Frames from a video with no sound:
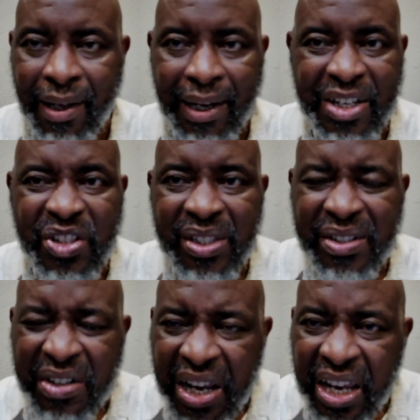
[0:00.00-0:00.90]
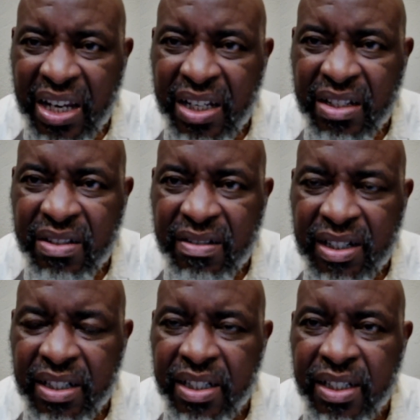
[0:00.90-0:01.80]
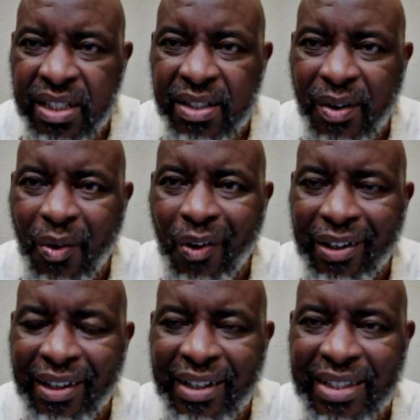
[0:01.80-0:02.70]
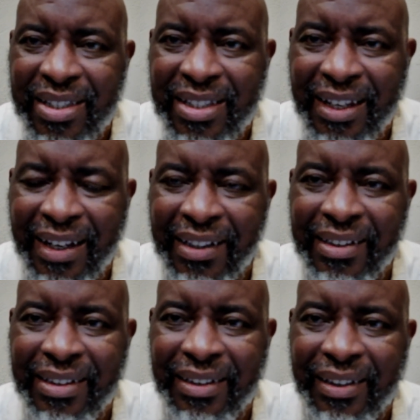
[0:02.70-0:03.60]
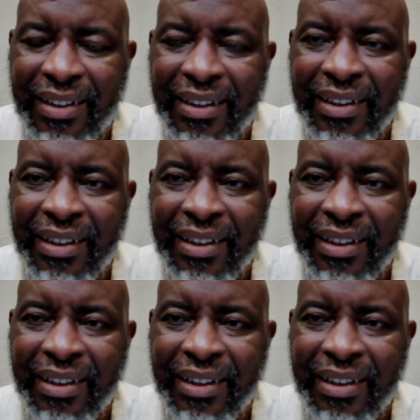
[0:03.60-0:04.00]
a strange religion called Christianity.